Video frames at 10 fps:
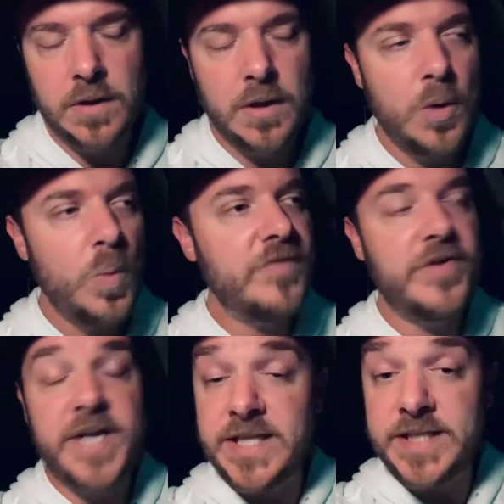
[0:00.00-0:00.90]
When
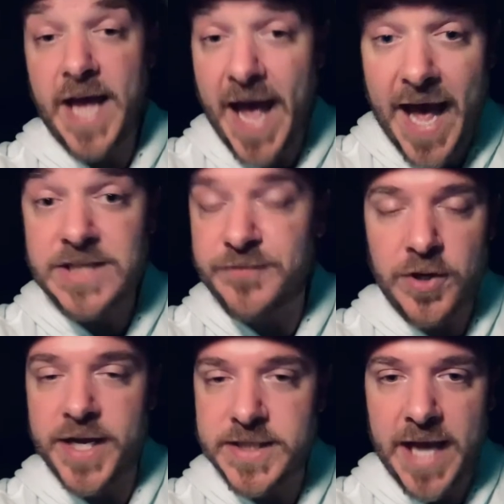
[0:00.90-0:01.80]
Vanessa asked for
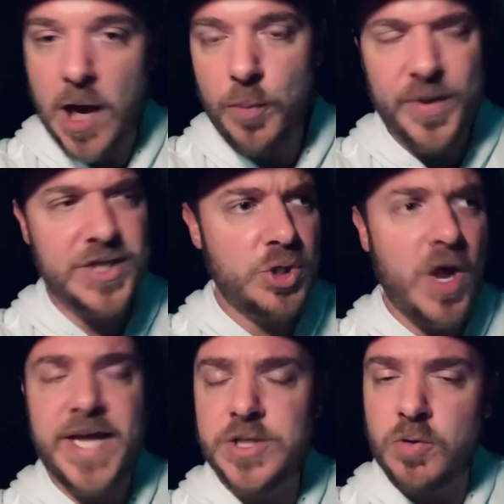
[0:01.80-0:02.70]
his help in
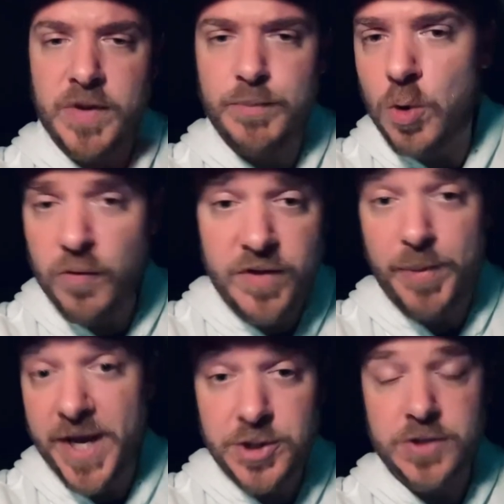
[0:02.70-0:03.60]
trying to remove the
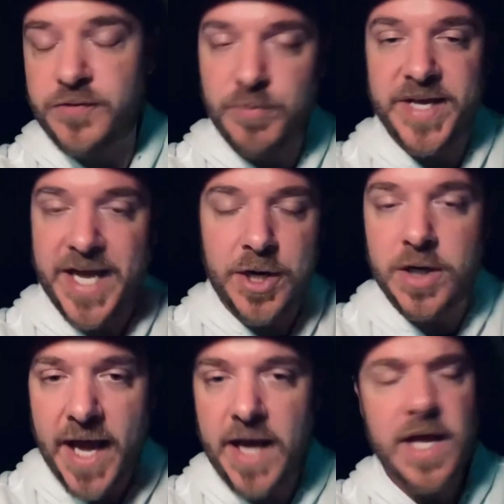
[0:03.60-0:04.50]
pictures from the
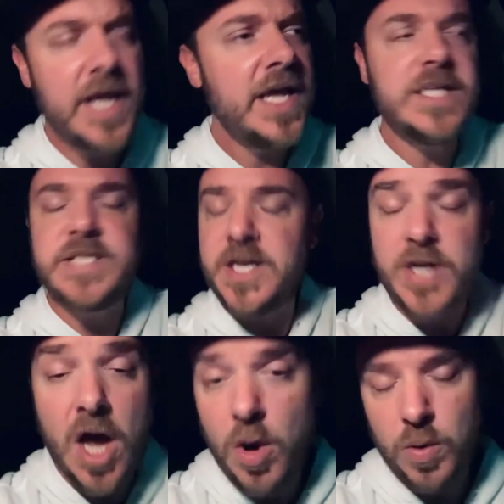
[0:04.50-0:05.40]
internet, he said,
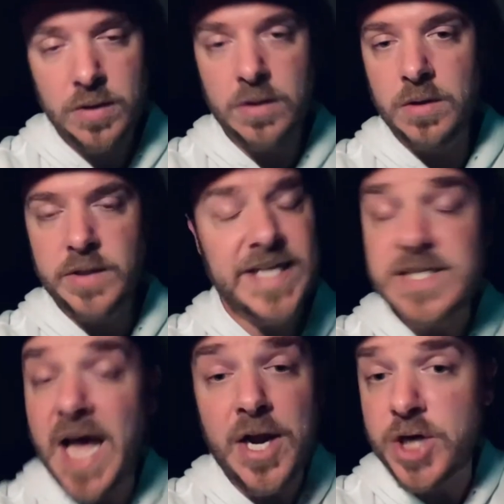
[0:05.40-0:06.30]
no, that's
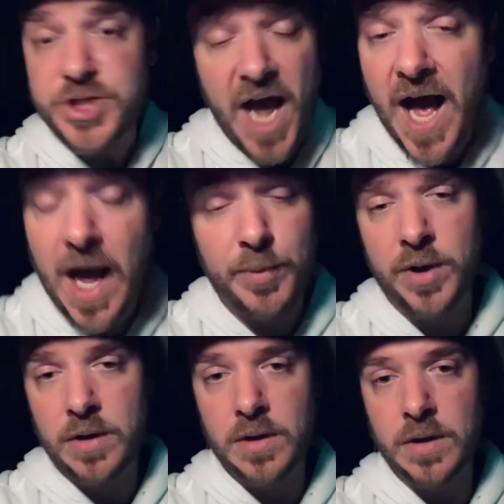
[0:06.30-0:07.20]
not our job.
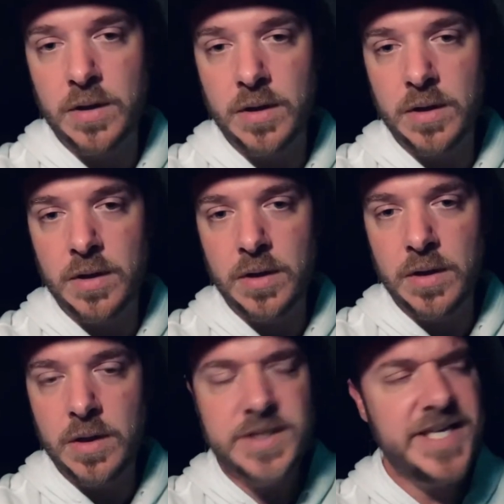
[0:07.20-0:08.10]

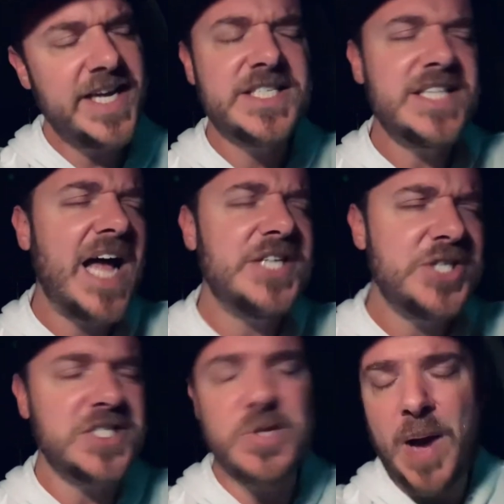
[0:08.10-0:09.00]
See, it's not
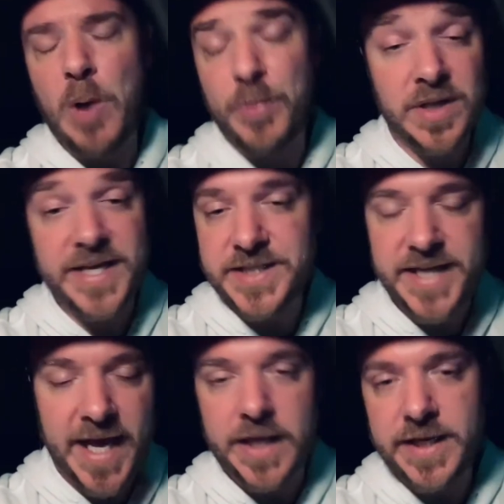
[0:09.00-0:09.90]
just about police
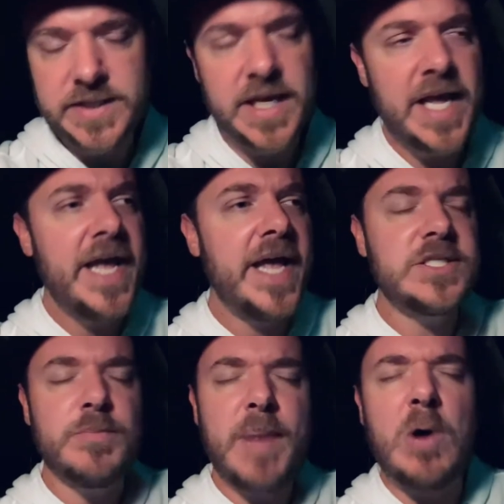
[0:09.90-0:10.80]
killings. It's
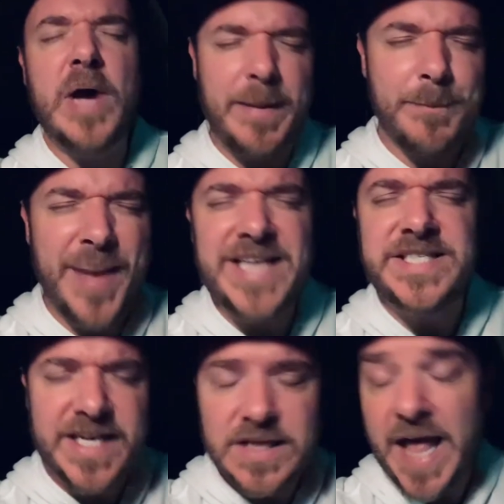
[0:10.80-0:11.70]
about a
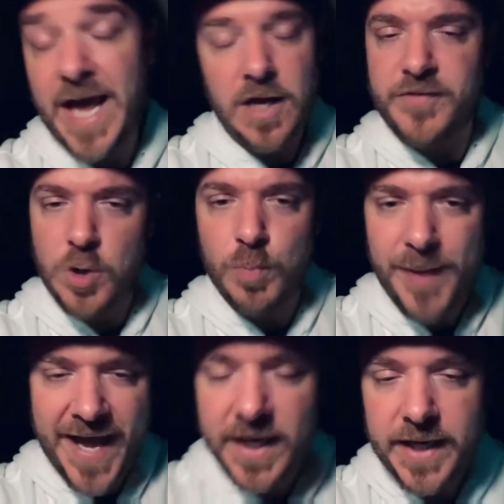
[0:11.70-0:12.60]
basic lack of
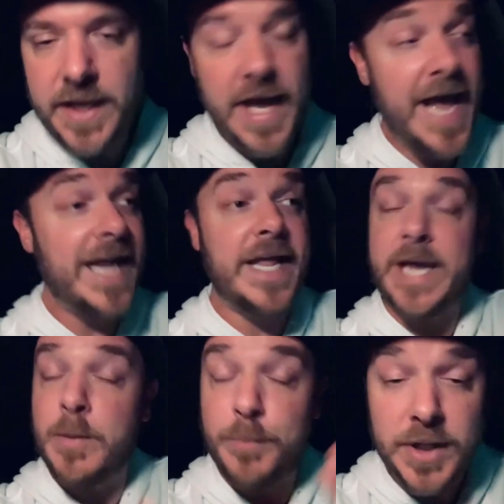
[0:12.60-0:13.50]
humanity and a
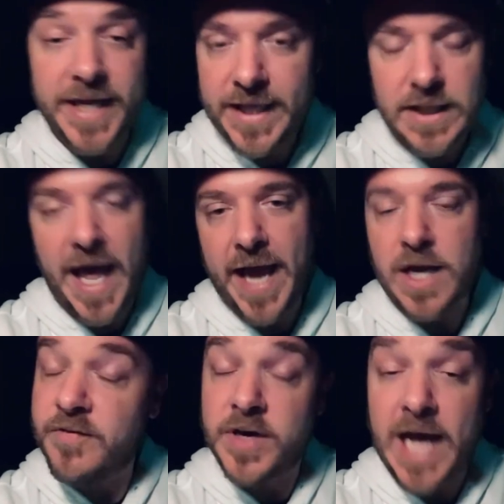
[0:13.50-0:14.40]
complete lack
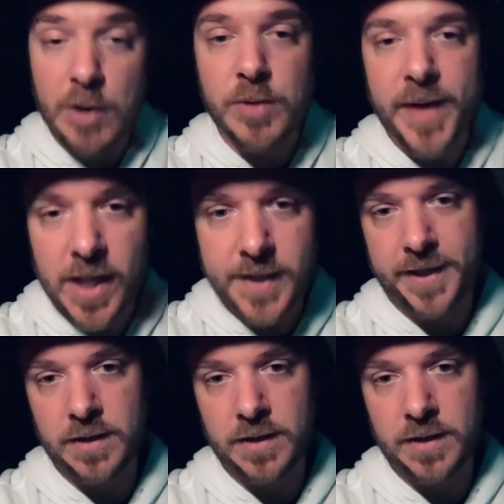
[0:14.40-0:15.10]
of accountability.